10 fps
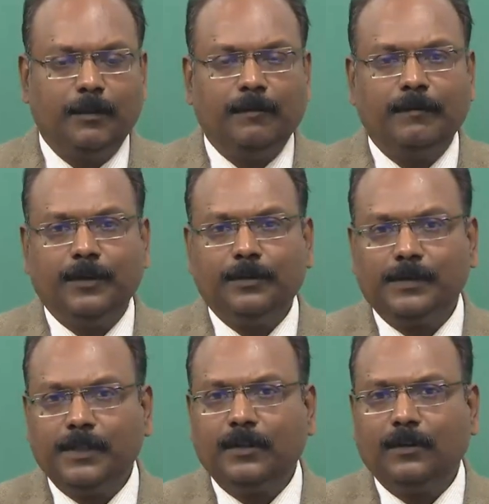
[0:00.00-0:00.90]
But when you
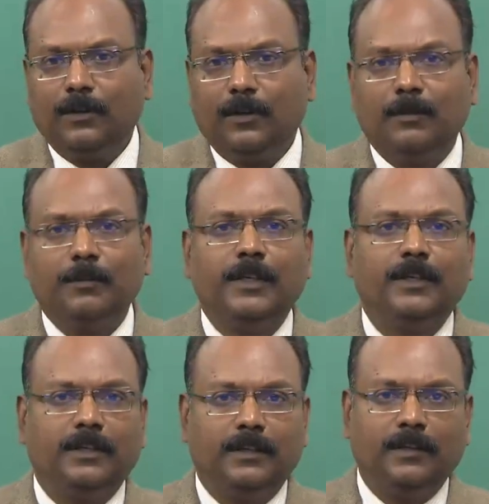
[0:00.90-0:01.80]
sit
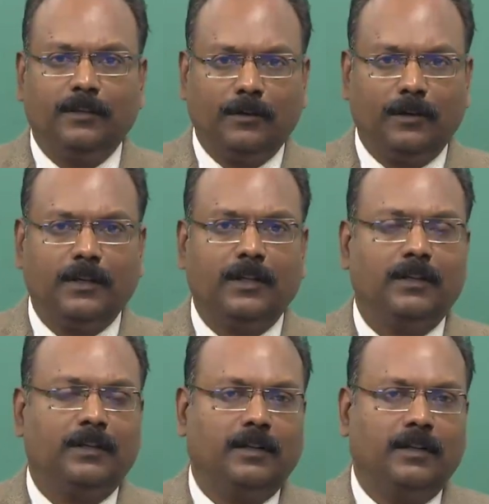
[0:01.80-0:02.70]
calmly in the
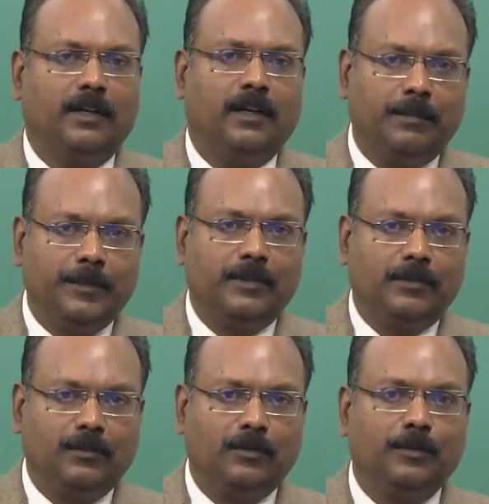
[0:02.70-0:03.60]
garden
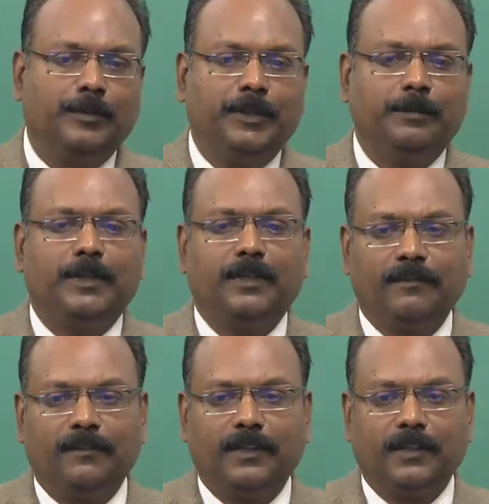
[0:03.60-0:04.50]
amidst so many
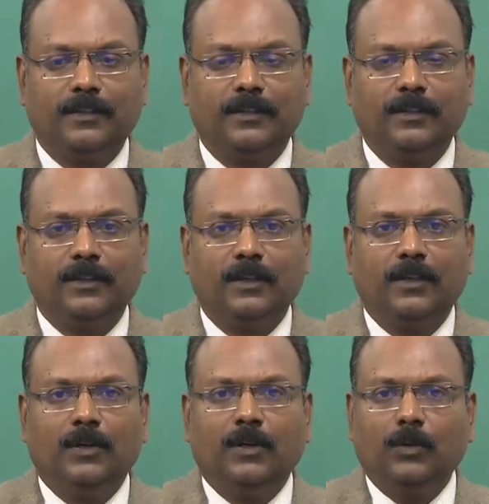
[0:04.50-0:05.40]
butterflies,
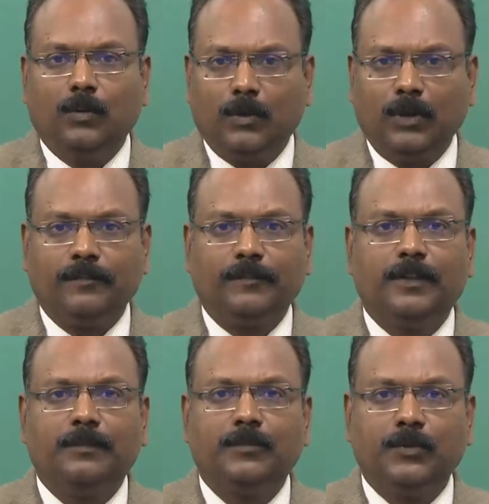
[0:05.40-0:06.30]
one of
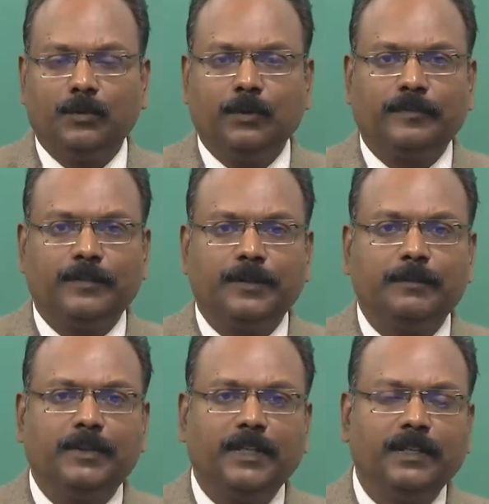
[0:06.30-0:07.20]
them, two of
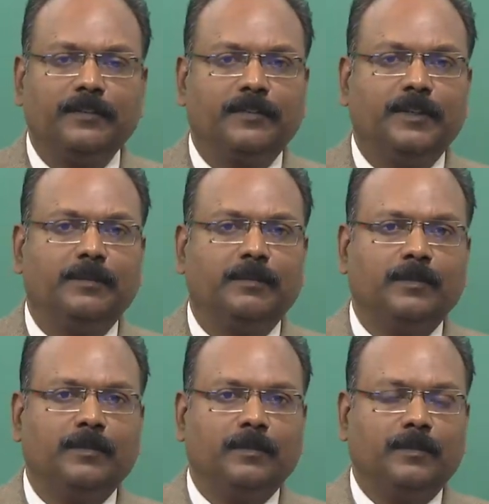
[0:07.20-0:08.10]
them, three of them,
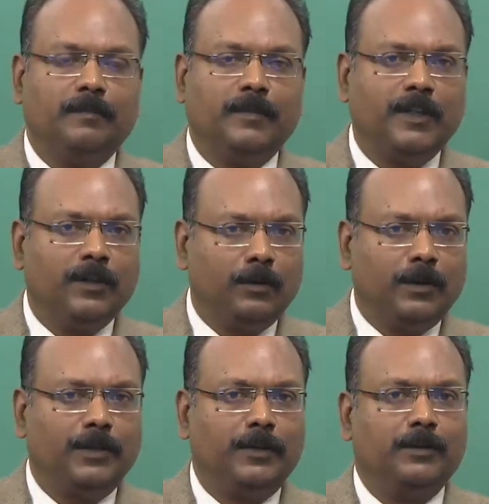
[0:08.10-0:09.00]
when they
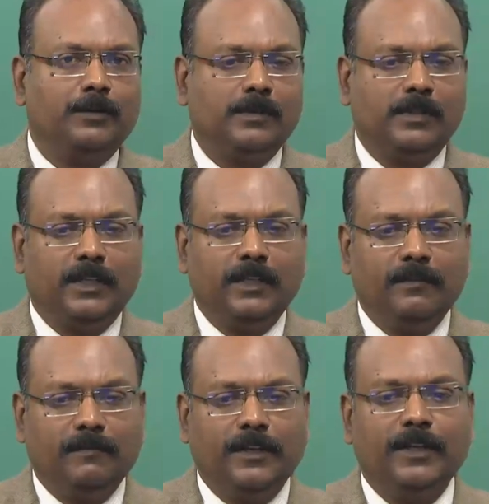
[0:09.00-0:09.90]
look at you
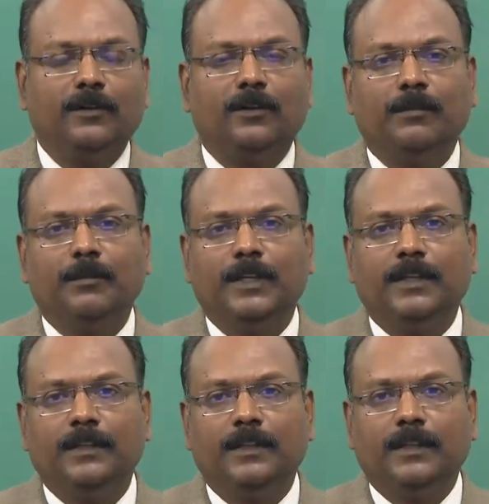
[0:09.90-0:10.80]
sitting very
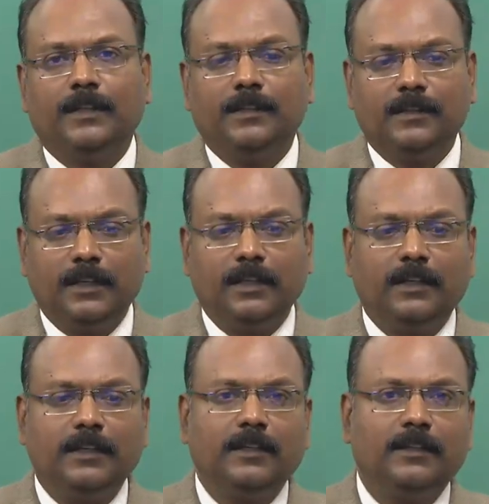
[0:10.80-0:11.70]
calmly,
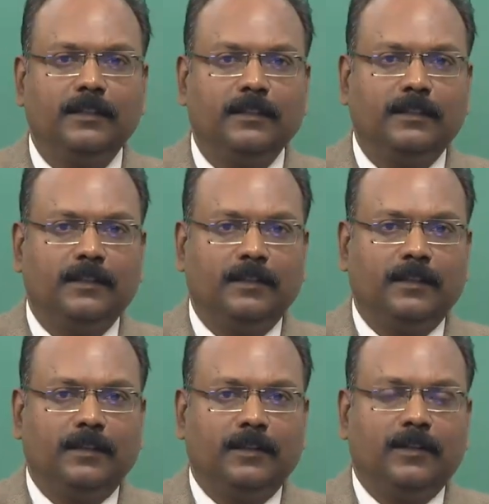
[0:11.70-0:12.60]
gently,
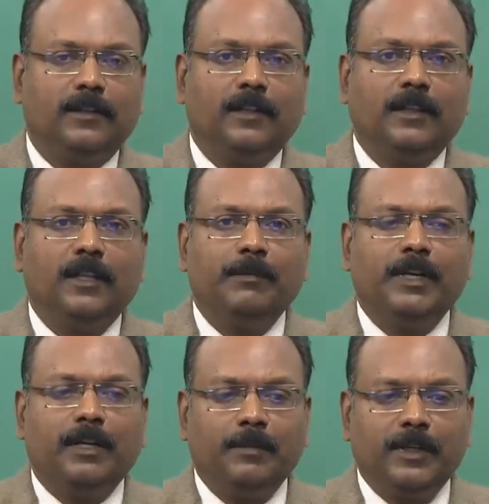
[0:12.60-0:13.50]
they
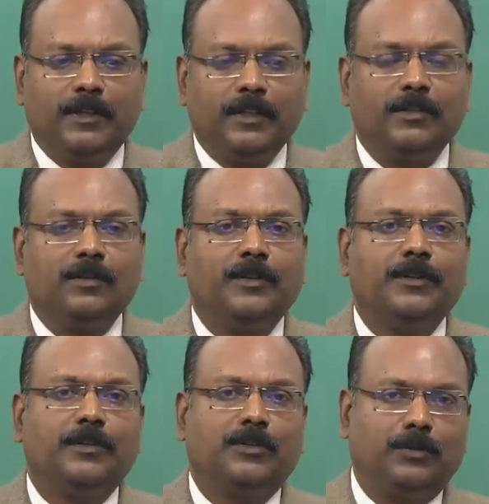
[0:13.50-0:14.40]
may come and rest
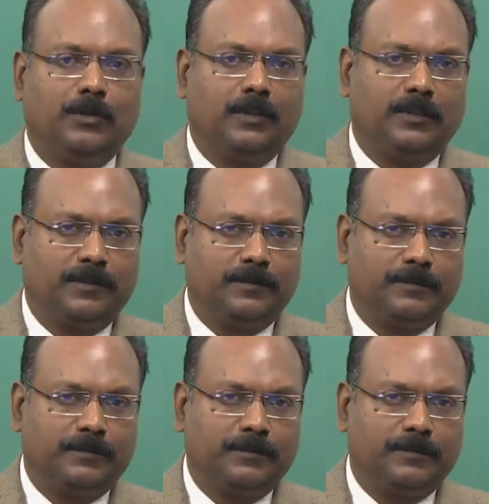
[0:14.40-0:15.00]
on your shoulder.